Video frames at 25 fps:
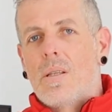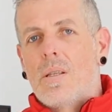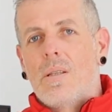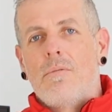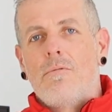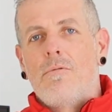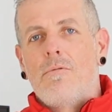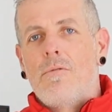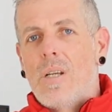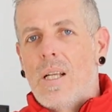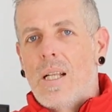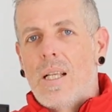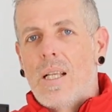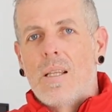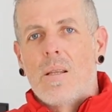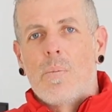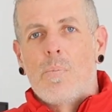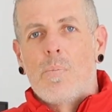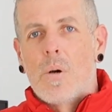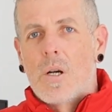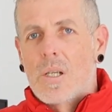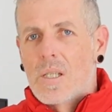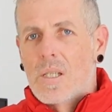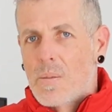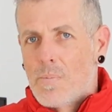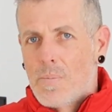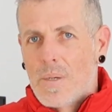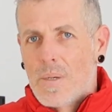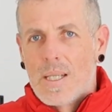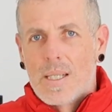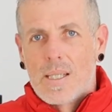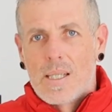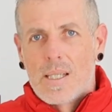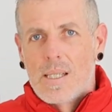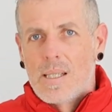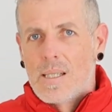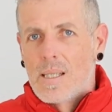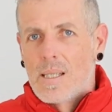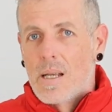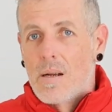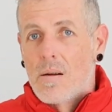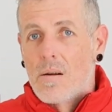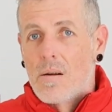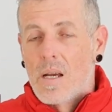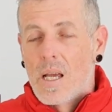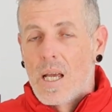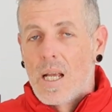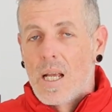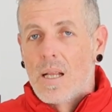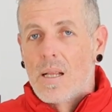Really, the possibilities
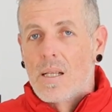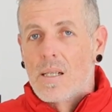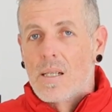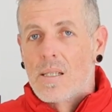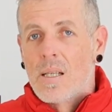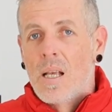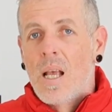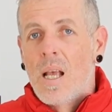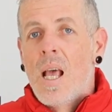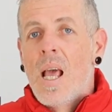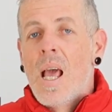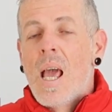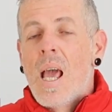there are endless.